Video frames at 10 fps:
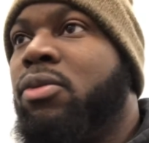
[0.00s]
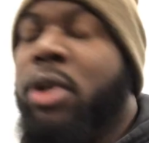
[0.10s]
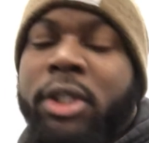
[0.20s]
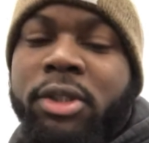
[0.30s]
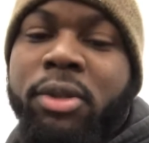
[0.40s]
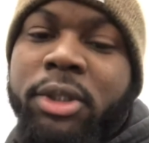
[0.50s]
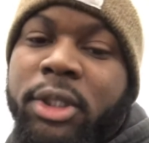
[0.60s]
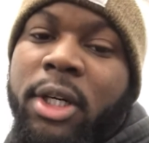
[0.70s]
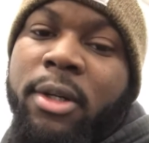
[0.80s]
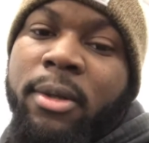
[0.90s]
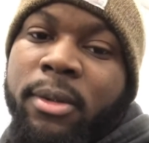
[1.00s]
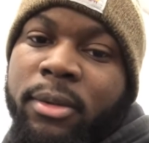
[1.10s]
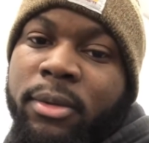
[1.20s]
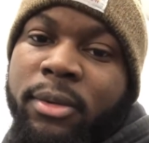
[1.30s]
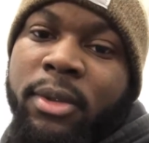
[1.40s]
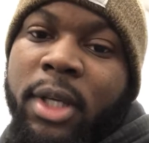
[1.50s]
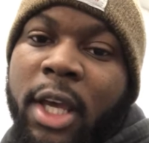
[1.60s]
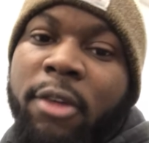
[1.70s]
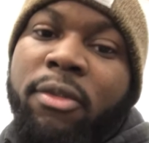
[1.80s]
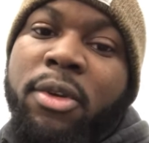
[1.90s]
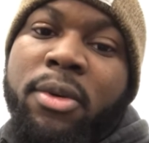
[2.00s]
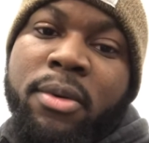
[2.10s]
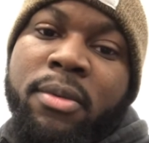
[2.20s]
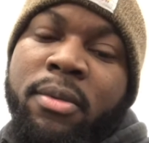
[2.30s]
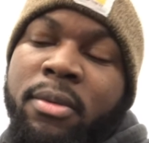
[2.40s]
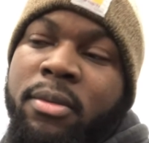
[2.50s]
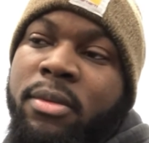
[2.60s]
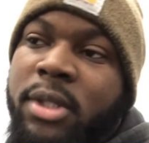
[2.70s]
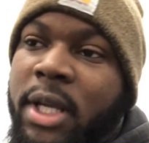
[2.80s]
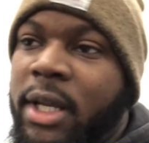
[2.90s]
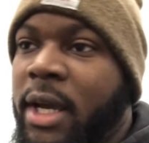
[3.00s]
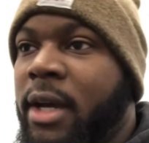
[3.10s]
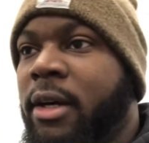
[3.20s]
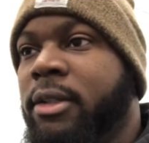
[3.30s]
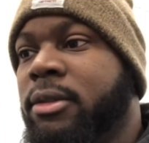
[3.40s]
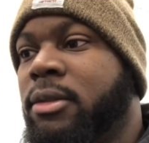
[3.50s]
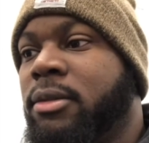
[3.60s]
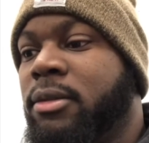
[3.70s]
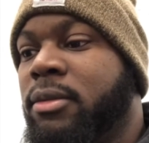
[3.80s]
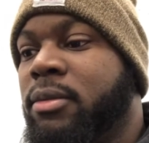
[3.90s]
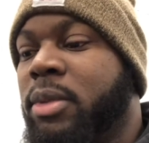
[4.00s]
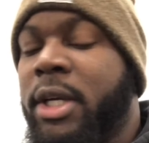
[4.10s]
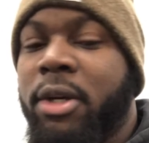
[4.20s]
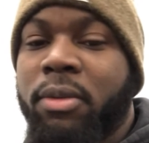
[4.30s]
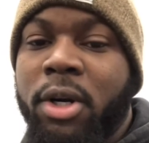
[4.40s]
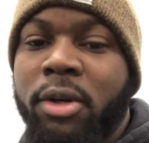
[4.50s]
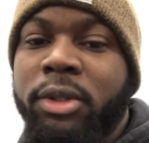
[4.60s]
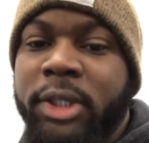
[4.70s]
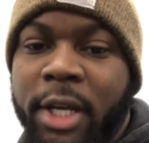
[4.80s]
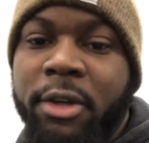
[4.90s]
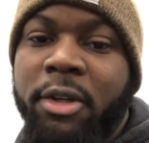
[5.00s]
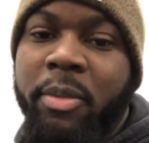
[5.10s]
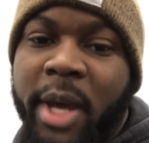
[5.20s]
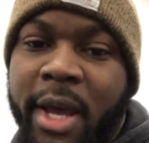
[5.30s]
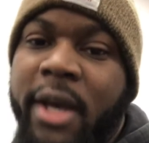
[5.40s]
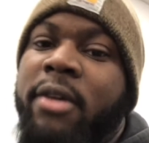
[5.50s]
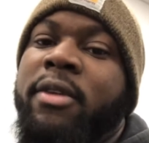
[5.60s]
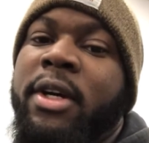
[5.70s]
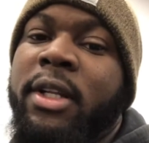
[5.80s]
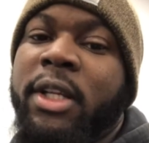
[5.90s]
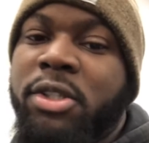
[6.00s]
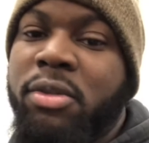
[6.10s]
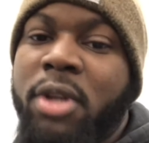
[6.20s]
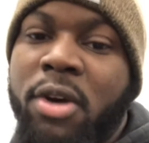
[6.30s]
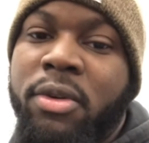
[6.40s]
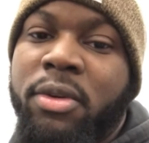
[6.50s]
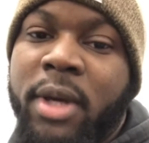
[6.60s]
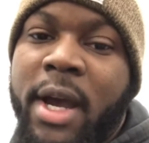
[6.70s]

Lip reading: working towards a goal. If you stay down, play your role, stay on your path that you know you